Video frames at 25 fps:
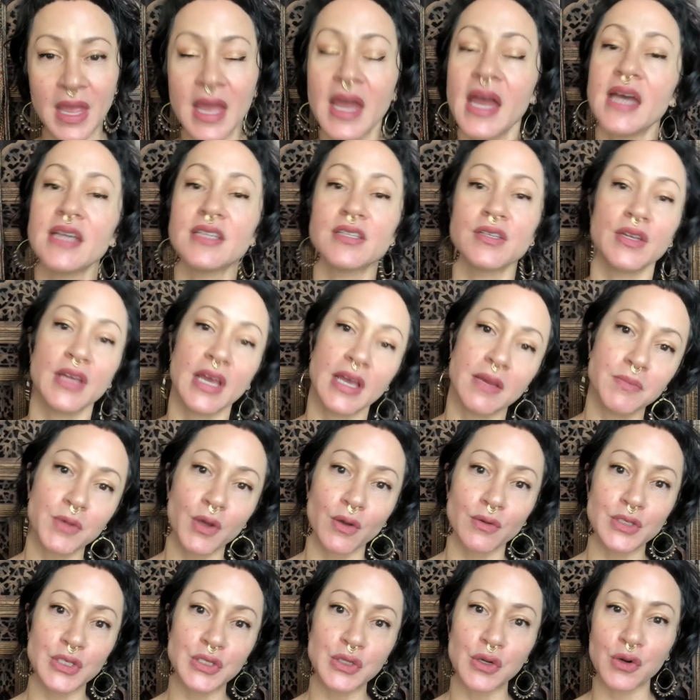and today I'm
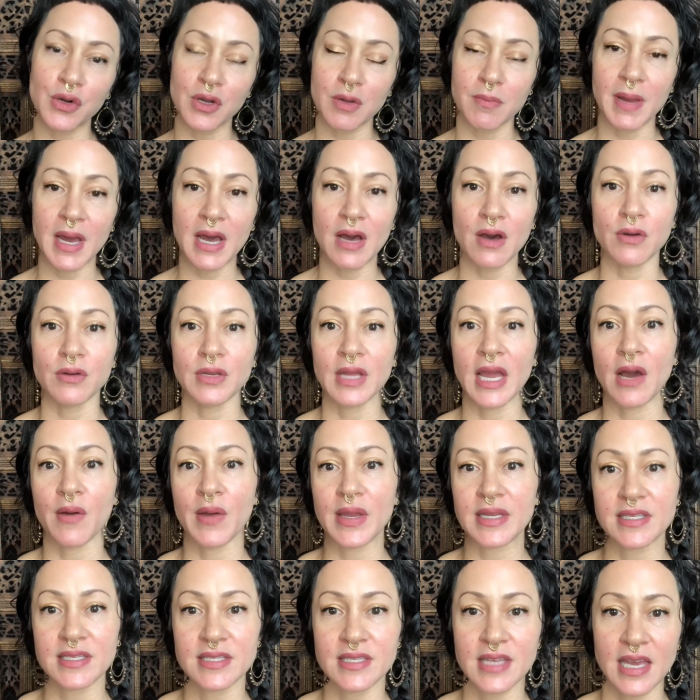going to talk about how I
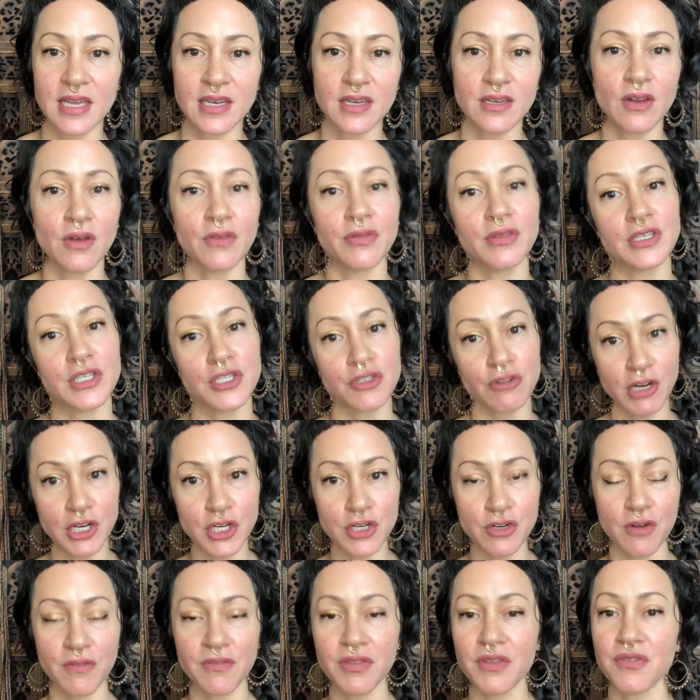decided on the
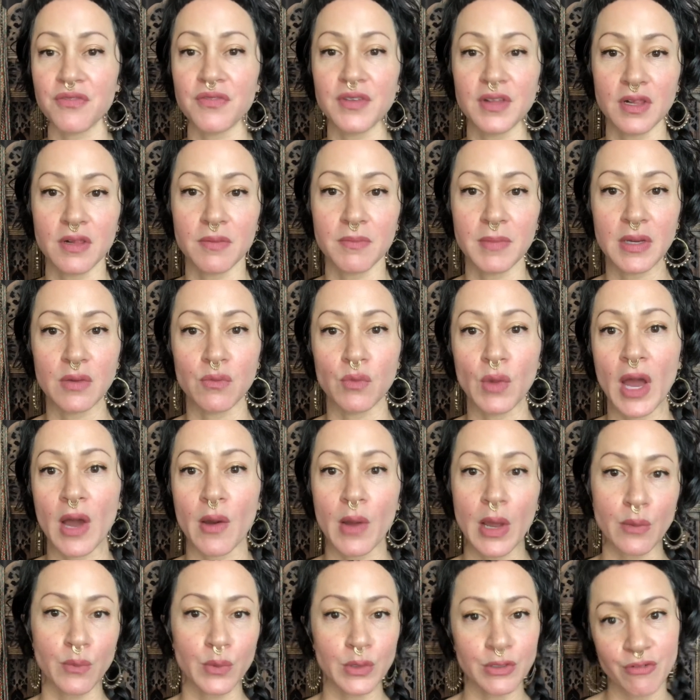structure of the film and how
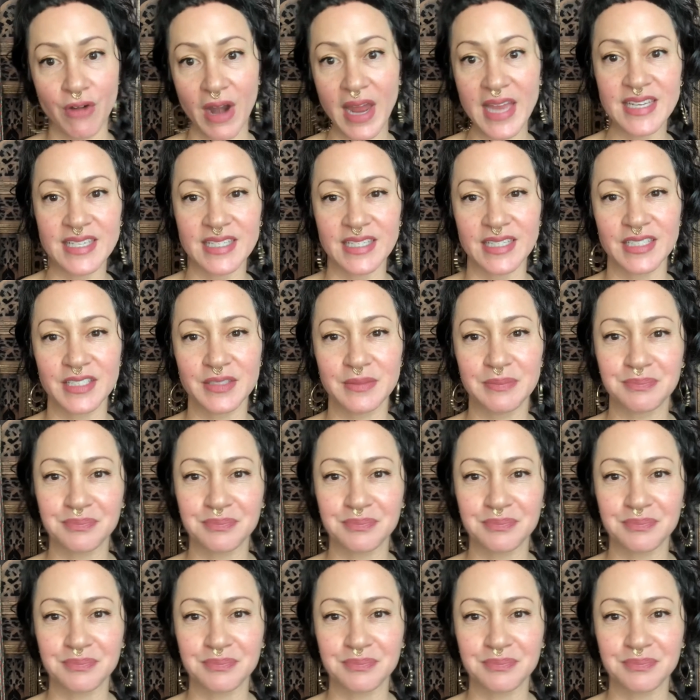I would write it.